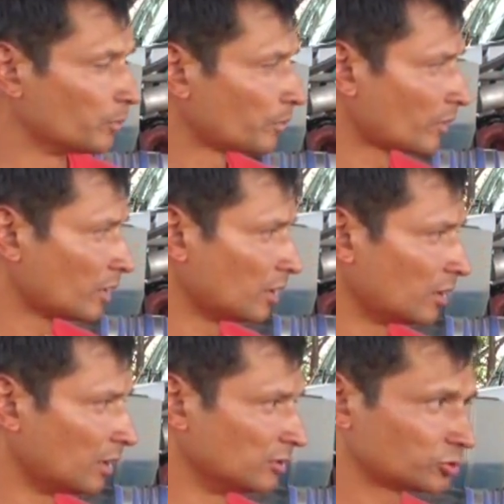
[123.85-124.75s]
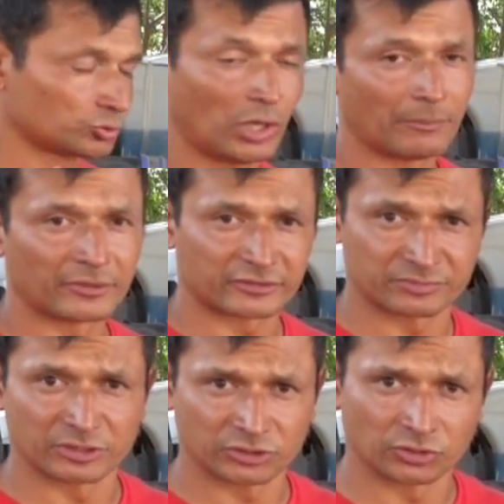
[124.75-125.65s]
swap the
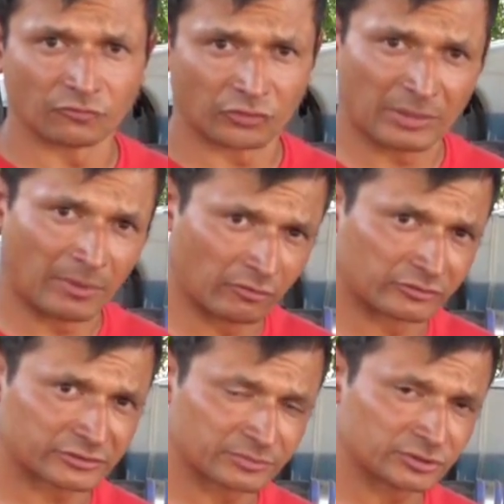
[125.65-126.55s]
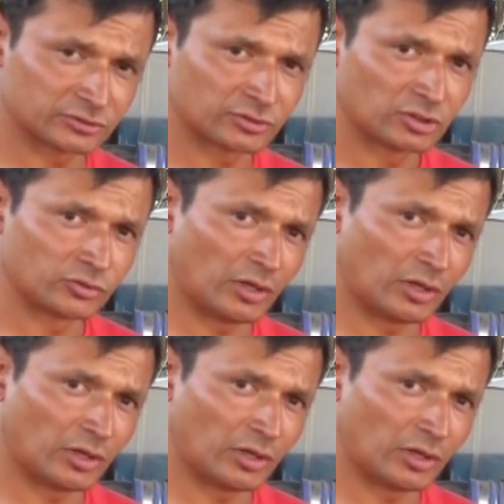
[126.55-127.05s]
transmission for a manual transmission,